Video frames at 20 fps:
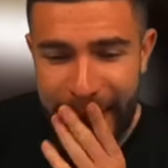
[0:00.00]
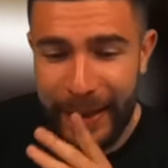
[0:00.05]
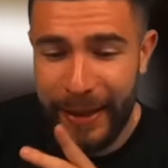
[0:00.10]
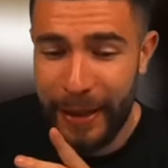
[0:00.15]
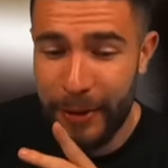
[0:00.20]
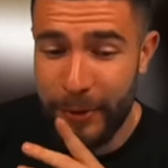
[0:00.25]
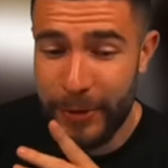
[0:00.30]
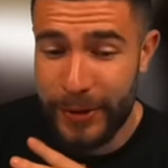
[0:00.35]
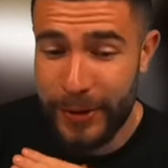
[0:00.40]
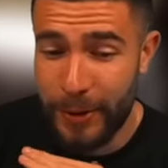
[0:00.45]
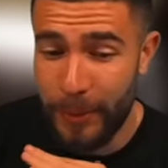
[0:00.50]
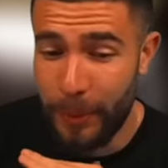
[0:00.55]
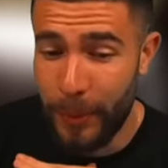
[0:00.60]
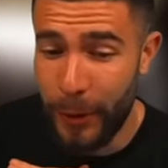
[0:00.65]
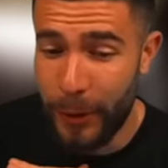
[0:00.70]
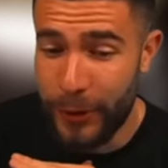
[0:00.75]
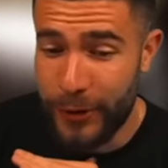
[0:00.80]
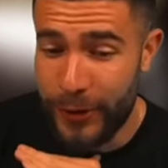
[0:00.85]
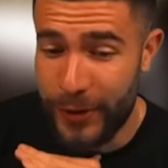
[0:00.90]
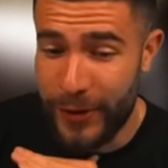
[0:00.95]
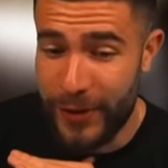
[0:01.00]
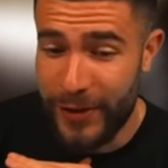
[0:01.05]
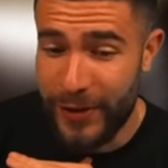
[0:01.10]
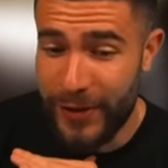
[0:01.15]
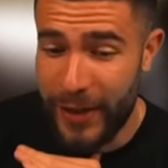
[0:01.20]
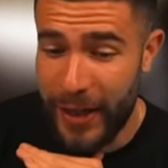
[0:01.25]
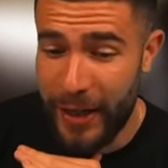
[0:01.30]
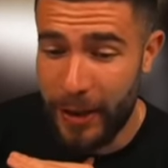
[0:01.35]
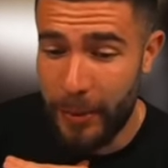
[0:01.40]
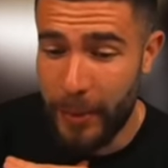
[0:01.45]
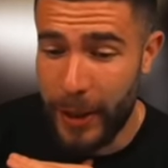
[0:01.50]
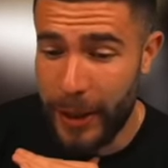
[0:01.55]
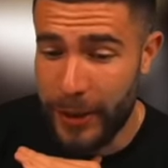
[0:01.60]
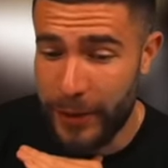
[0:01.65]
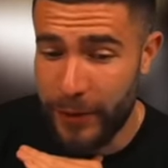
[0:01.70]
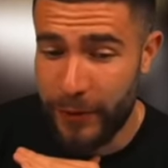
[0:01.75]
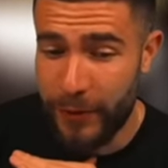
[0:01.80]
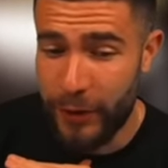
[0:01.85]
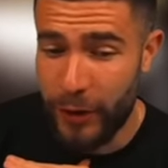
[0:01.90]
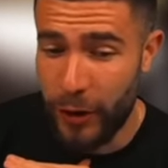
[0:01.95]
That was the most insane
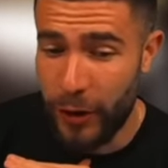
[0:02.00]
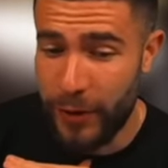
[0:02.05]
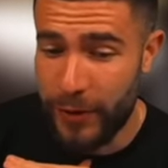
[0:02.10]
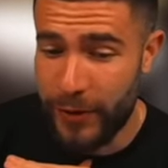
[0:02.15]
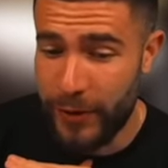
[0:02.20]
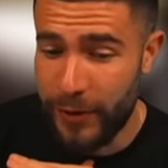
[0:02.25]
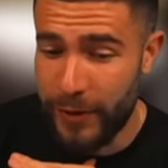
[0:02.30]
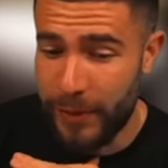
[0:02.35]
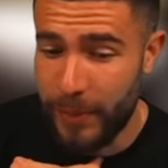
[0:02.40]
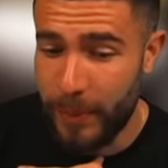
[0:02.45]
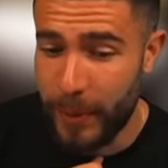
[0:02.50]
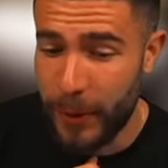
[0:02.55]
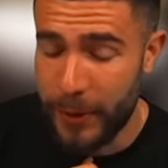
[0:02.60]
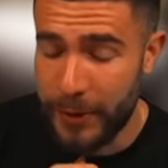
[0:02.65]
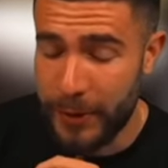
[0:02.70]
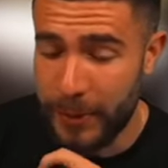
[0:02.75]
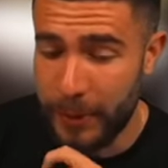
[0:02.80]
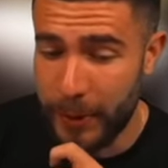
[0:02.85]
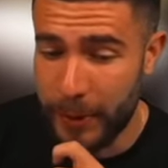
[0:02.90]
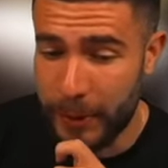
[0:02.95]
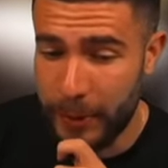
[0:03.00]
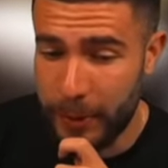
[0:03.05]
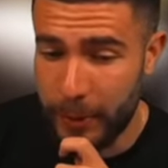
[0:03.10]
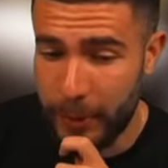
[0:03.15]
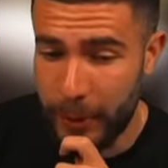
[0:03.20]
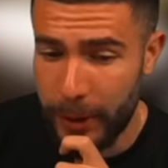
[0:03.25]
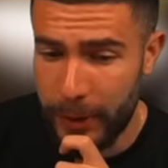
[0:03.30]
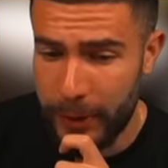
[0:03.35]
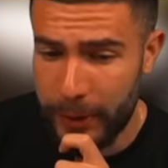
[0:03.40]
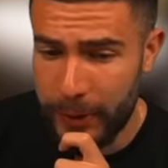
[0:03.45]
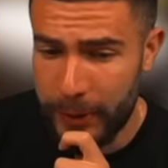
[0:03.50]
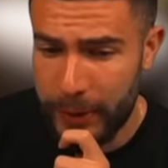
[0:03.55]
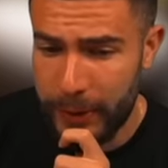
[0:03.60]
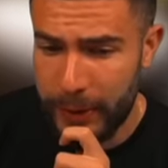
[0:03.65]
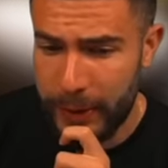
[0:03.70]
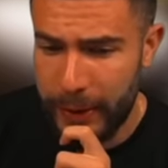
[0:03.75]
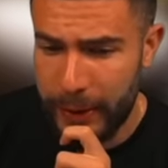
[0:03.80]
amount of chances possible, to be honest.